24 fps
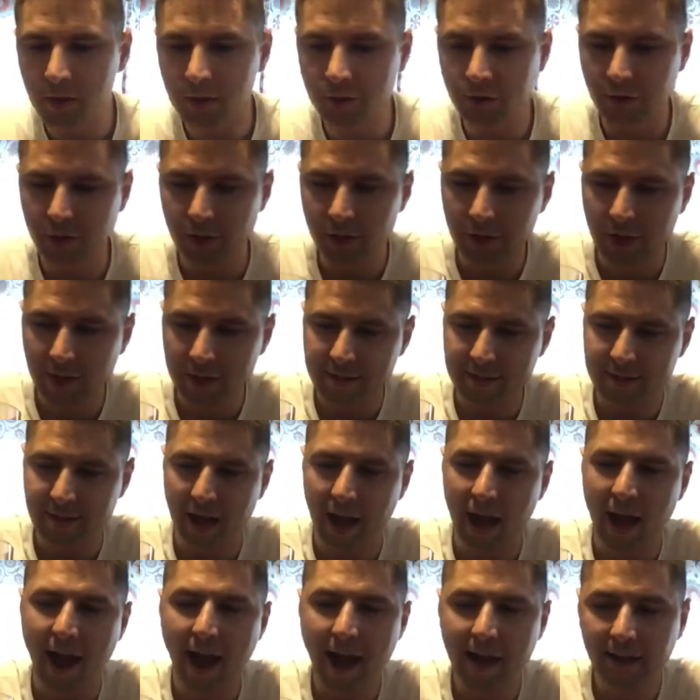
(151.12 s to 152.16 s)
See, it's the
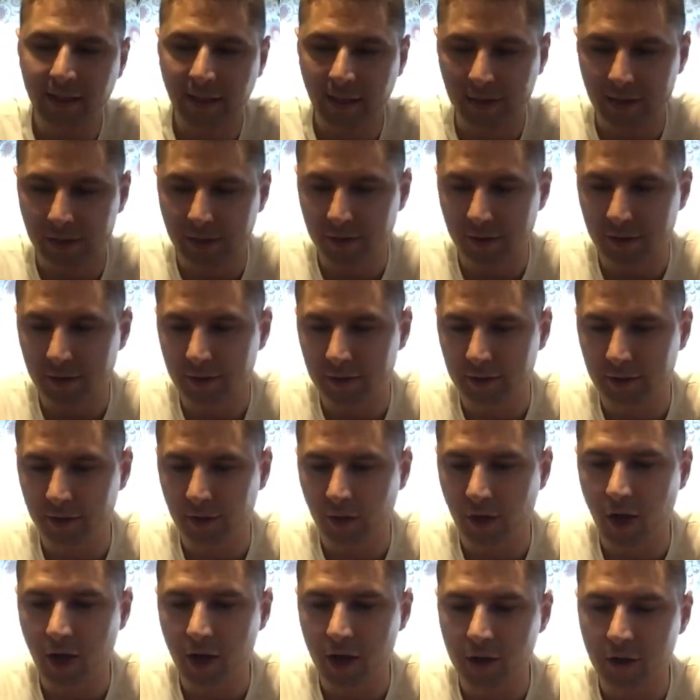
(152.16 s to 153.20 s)
Highlander
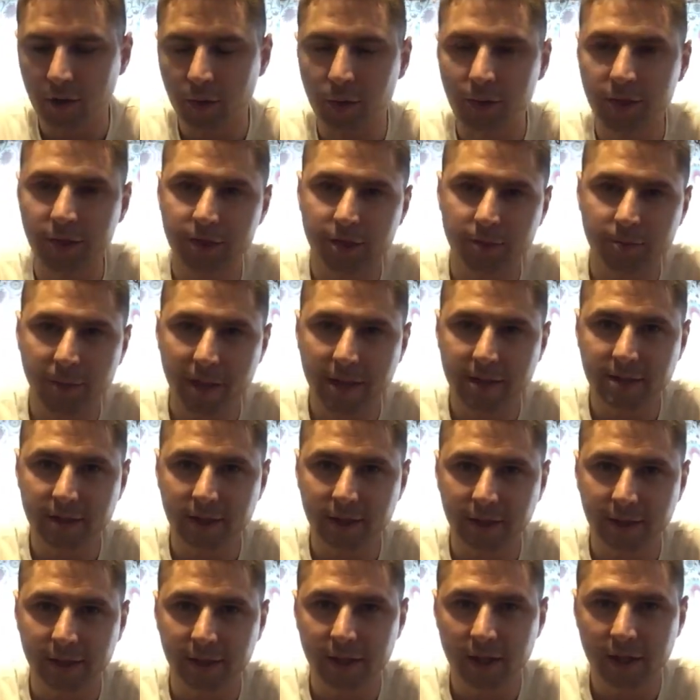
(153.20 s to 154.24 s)
grog, which is
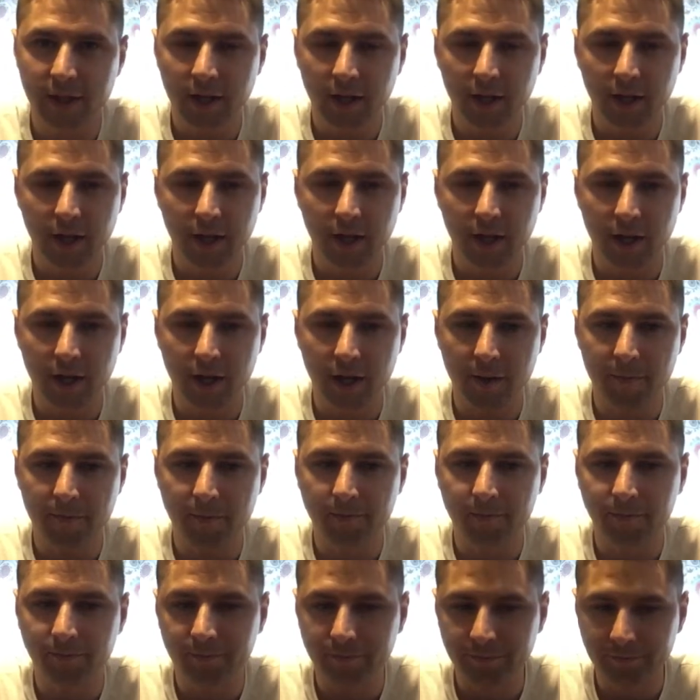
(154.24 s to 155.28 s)
basically a
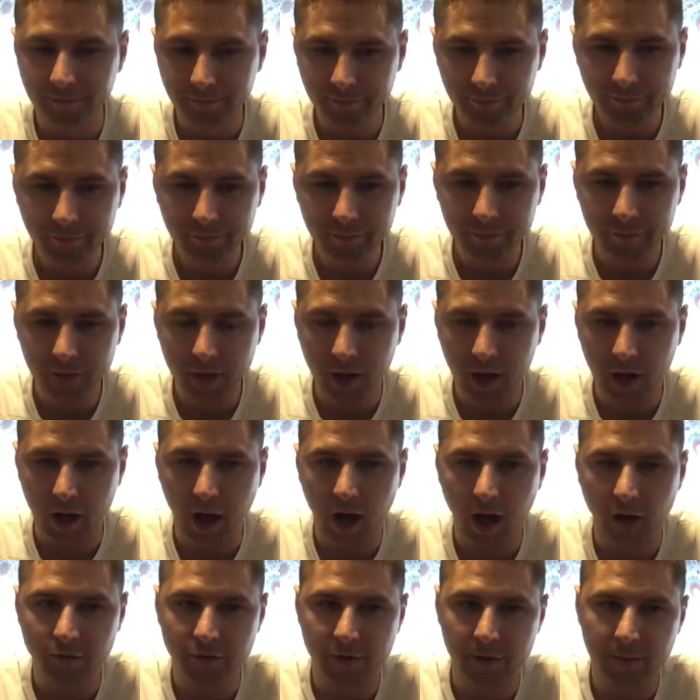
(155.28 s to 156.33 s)

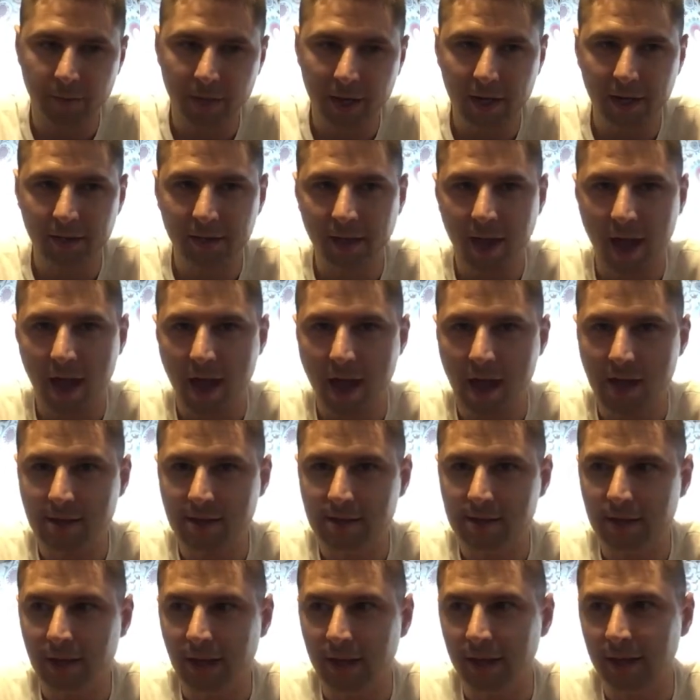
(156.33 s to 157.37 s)
coffee bean that
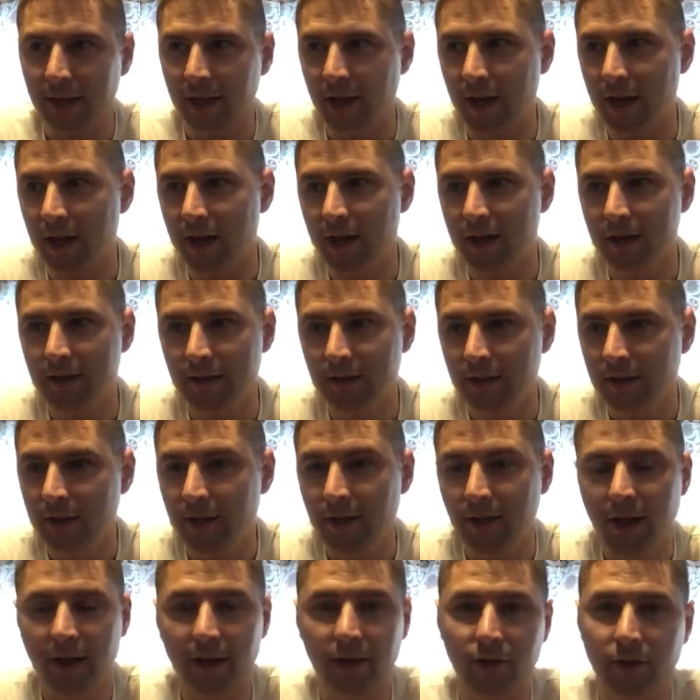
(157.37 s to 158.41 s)
has like a
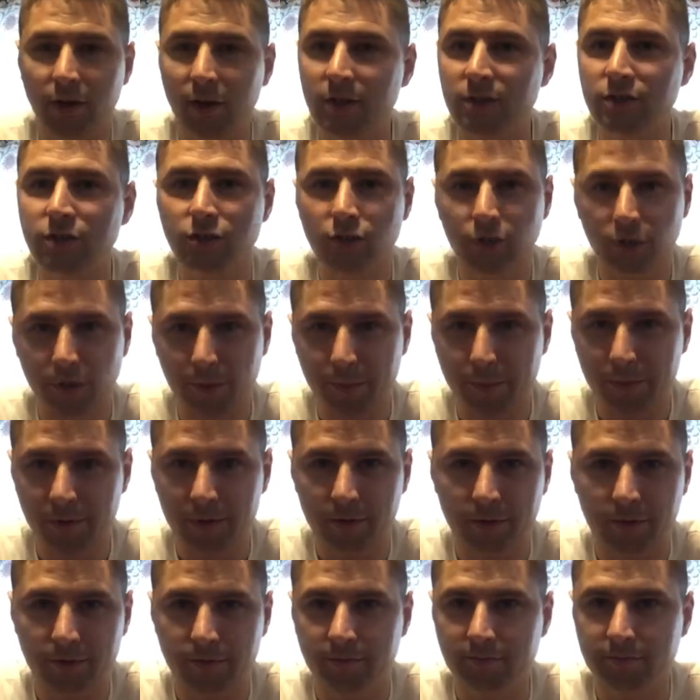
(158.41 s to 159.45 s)
syrup
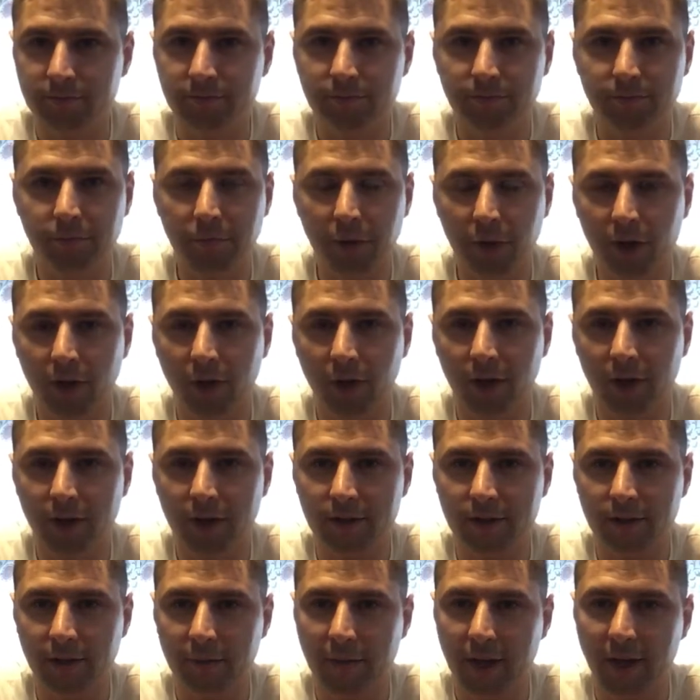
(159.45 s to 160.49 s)
put on
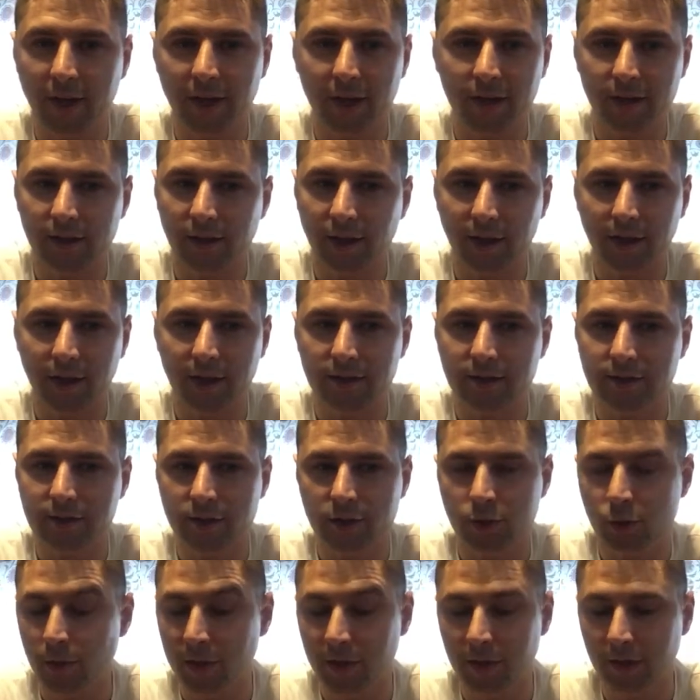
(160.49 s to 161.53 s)
it to make it like a
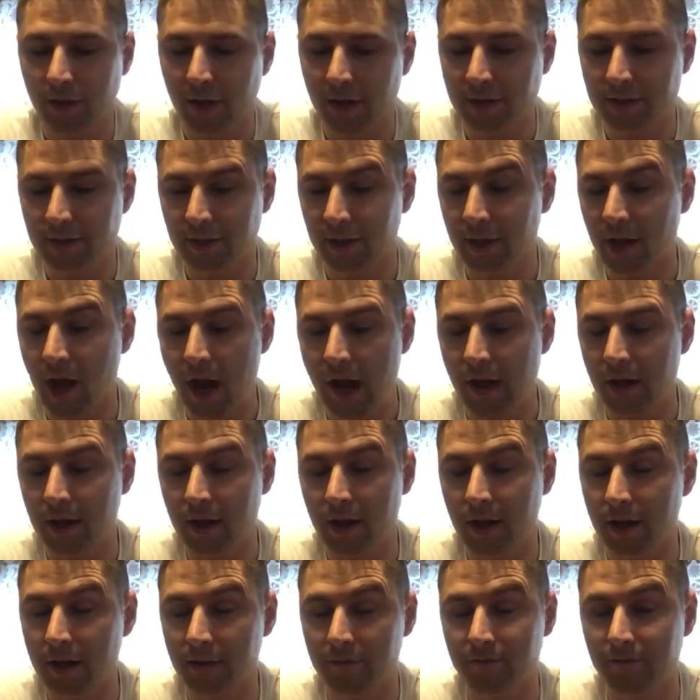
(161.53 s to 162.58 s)
sweeter tasting
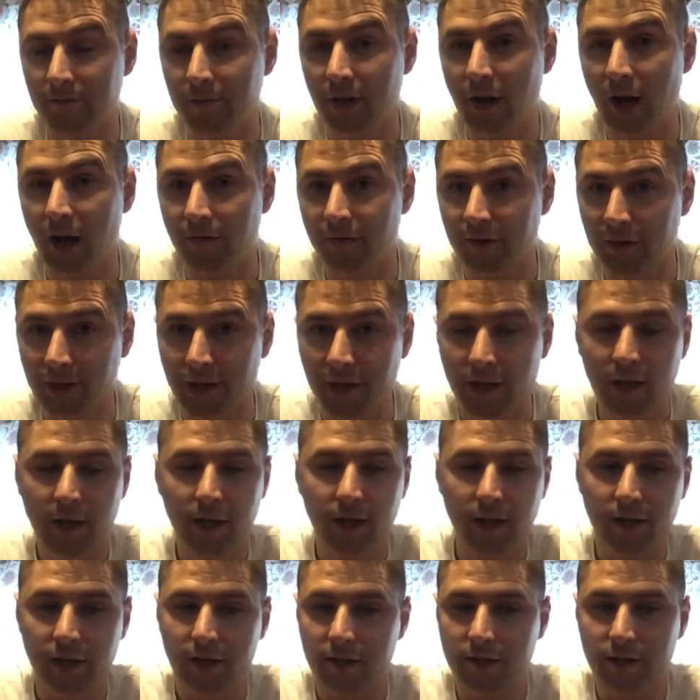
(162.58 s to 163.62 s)
coffee.
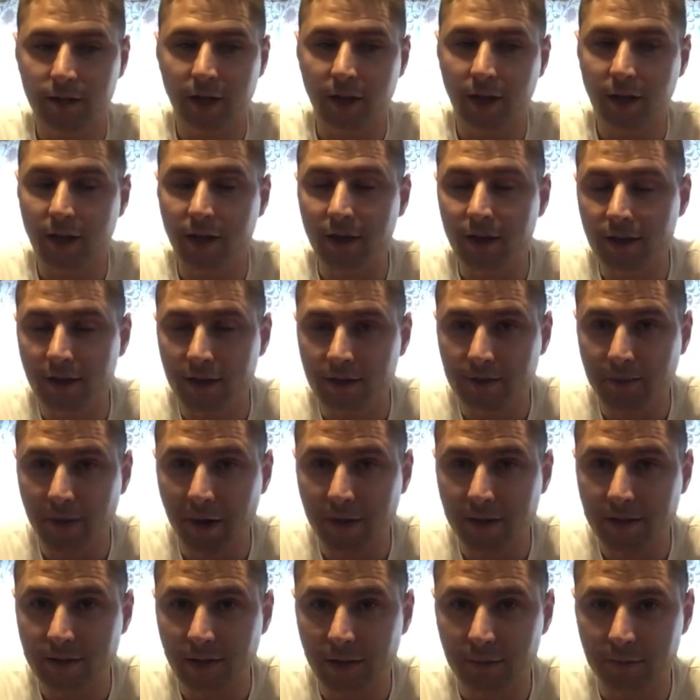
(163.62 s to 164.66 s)
That's
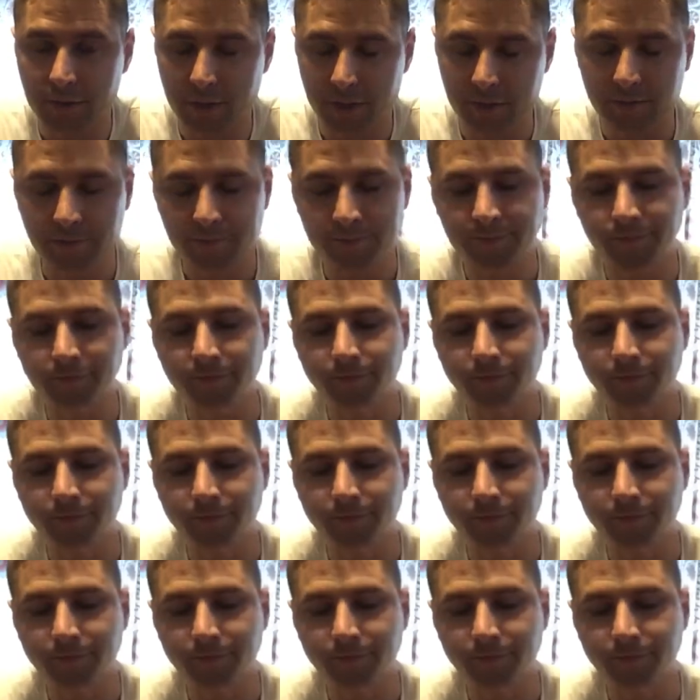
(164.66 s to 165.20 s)
my assumption.